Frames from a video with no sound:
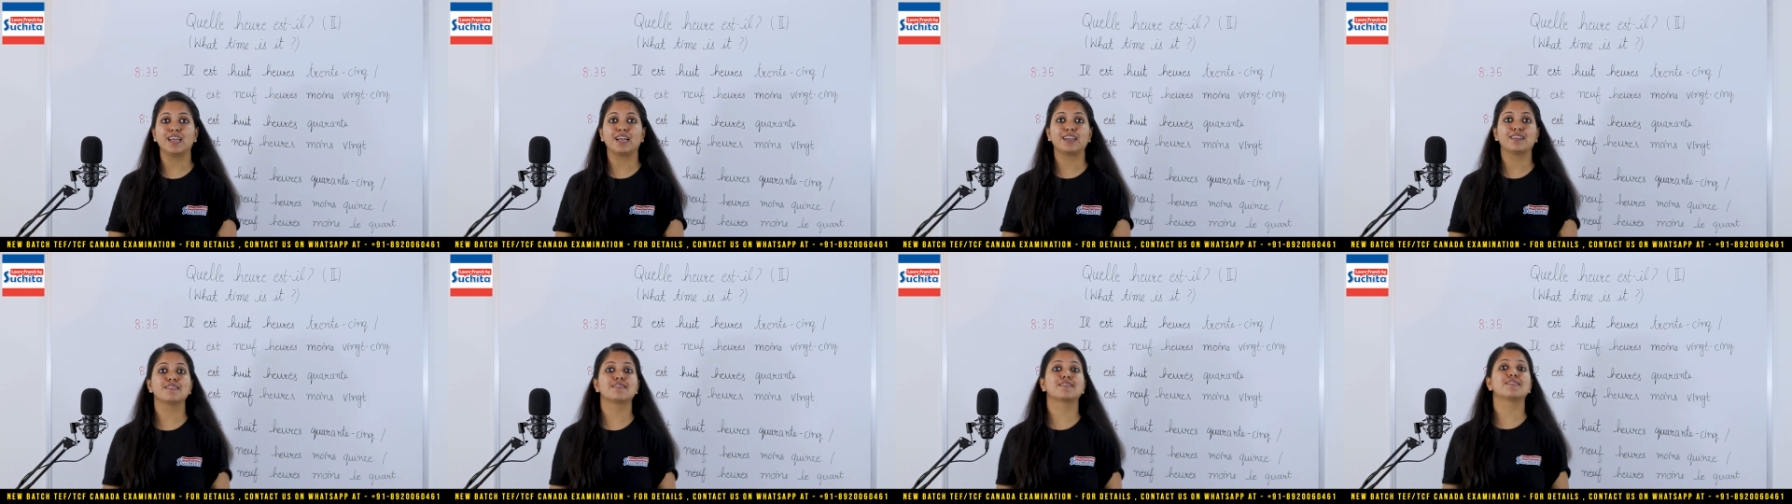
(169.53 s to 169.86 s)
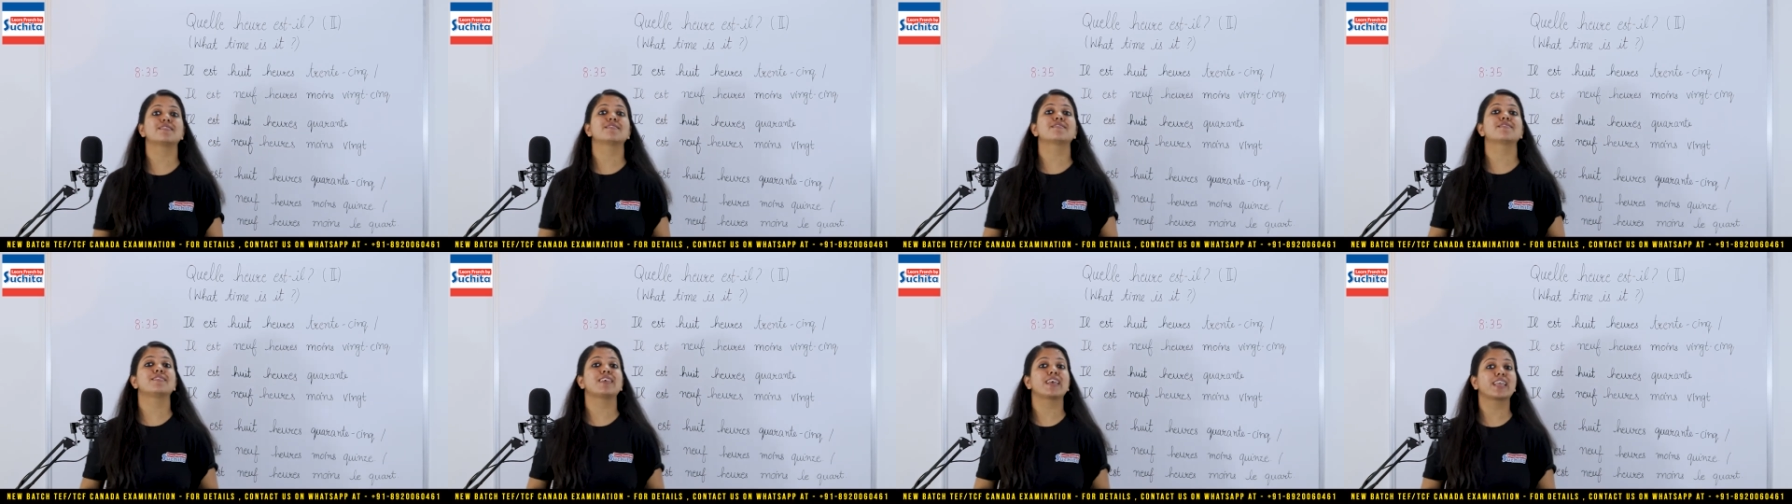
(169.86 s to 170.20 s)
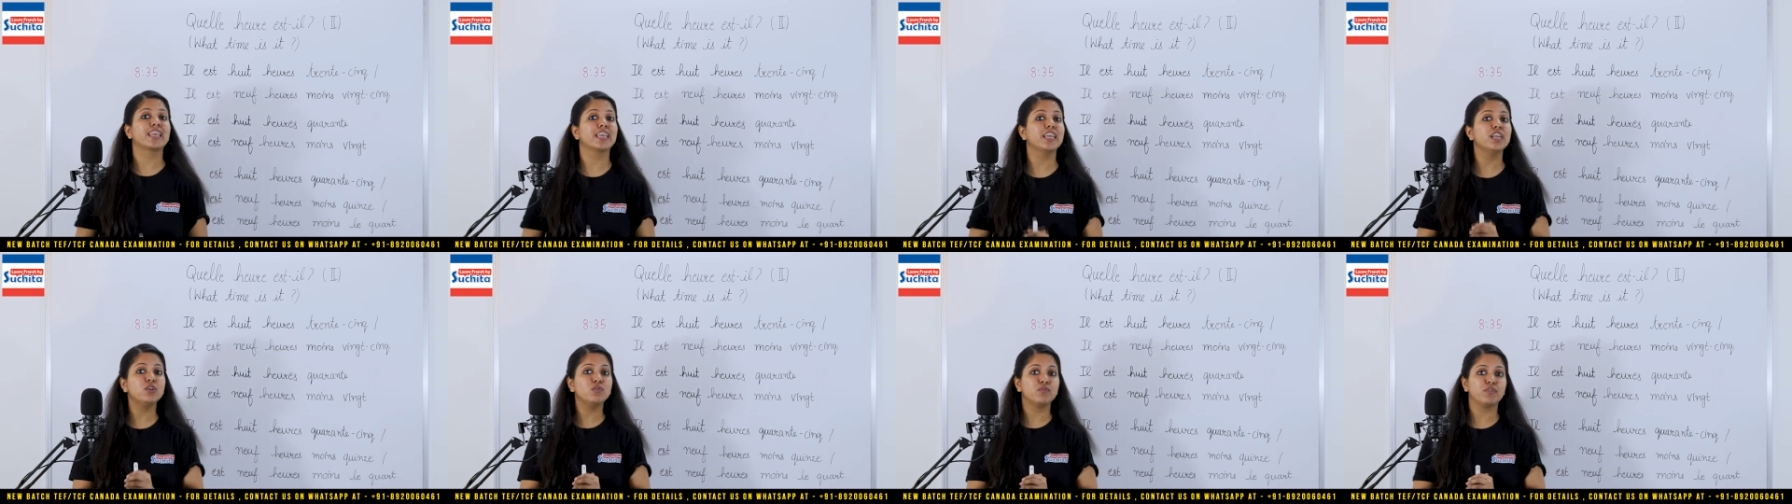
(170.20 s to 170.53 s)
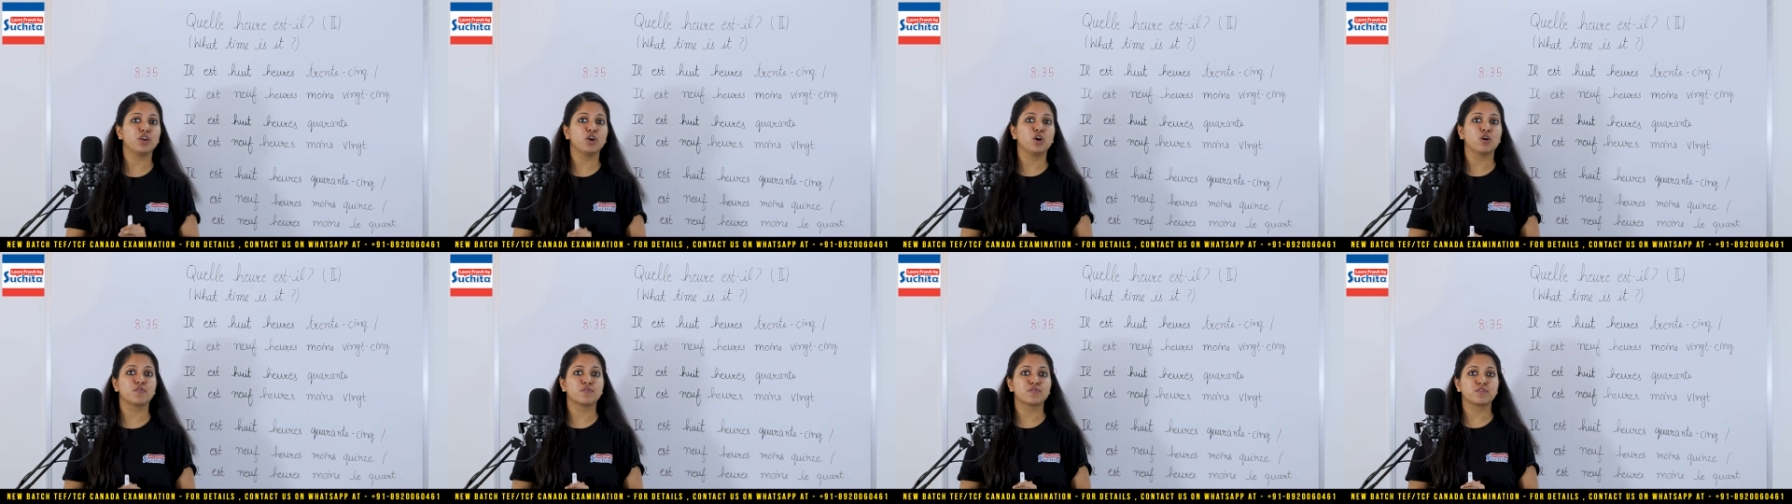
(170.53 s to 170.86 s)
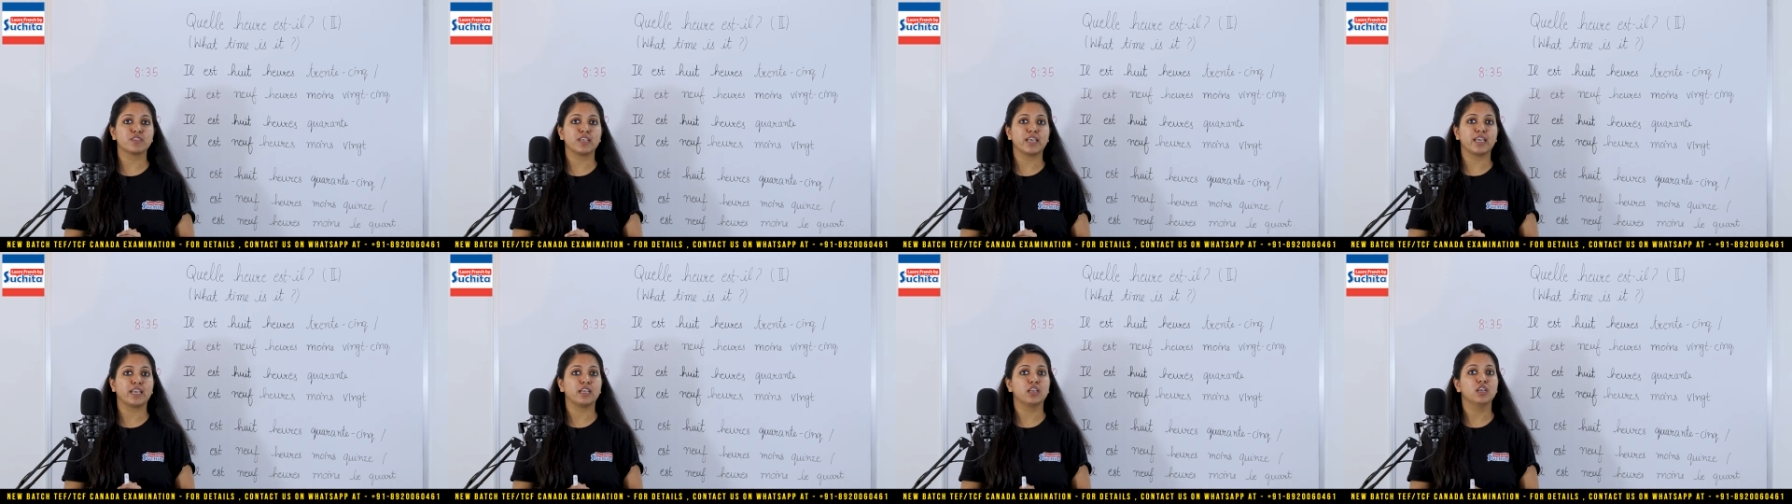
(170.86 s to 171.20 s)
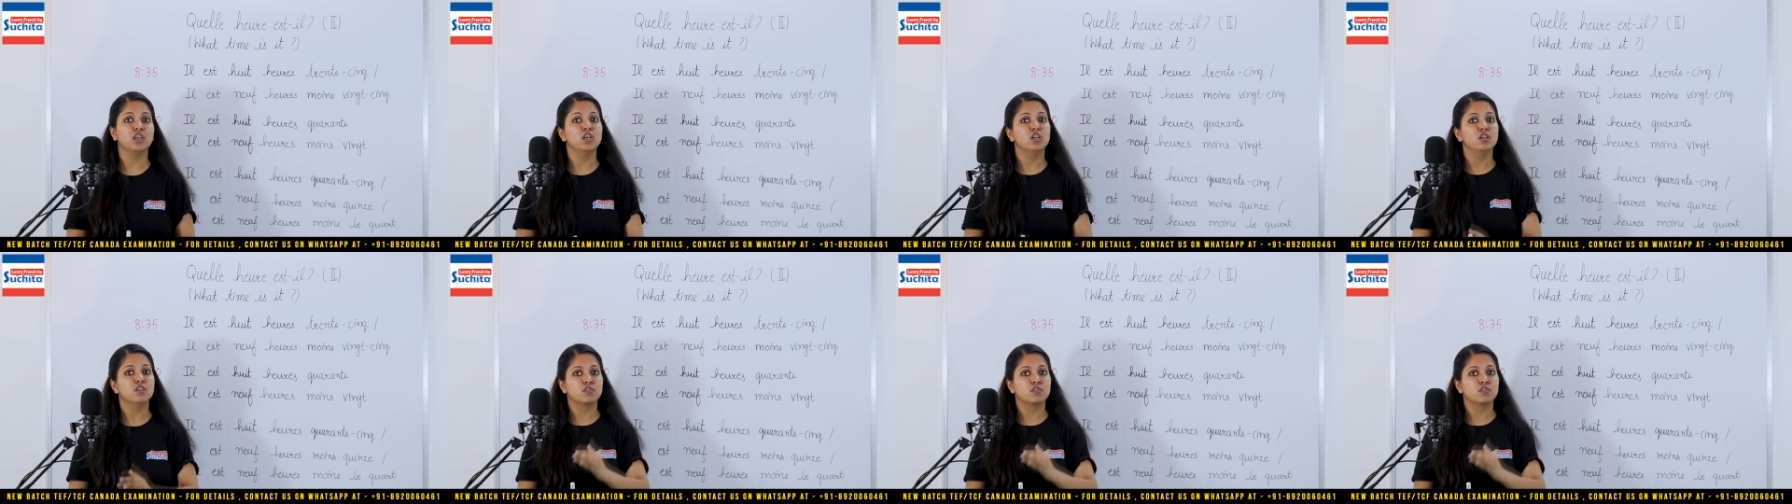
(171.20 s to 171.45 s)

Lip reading: That is the second way of saying.